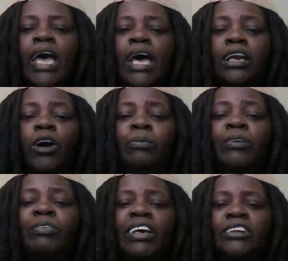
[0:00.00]
Hello,
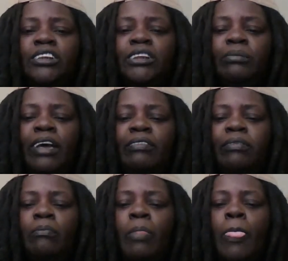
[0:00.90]
Professor
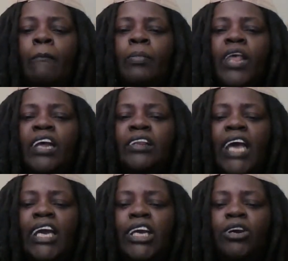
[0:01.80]
Smith, and
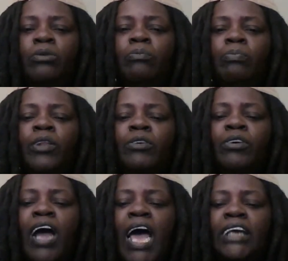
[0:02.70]
thank you
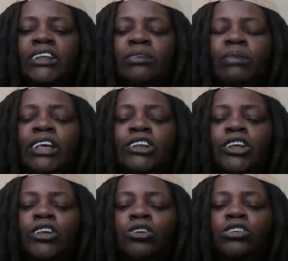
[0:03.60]
for asking me
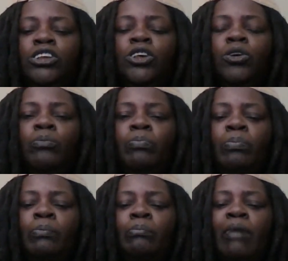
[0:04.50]
to YouTube
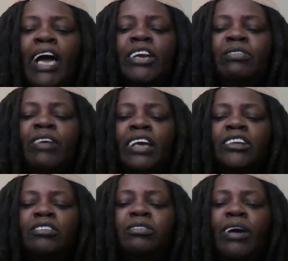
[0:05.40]
my
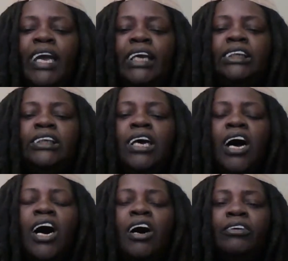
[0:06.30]
effective ways
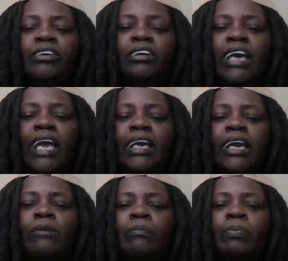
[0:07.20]
of
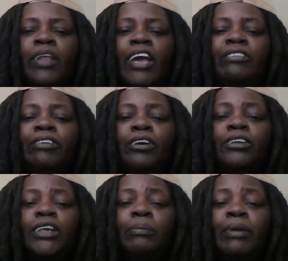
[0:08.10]
creating a
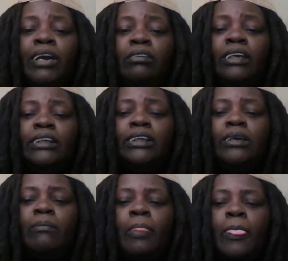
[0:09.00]
first
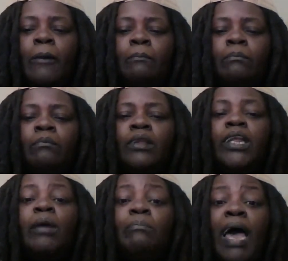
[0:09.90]
appearance.
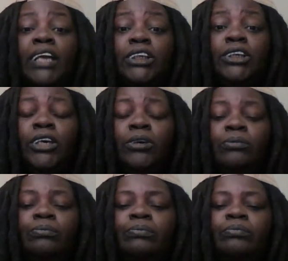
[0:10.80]
Back to
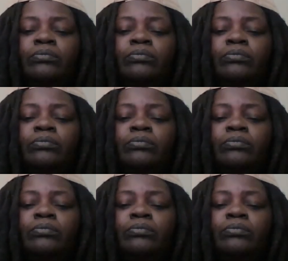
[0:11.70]
you.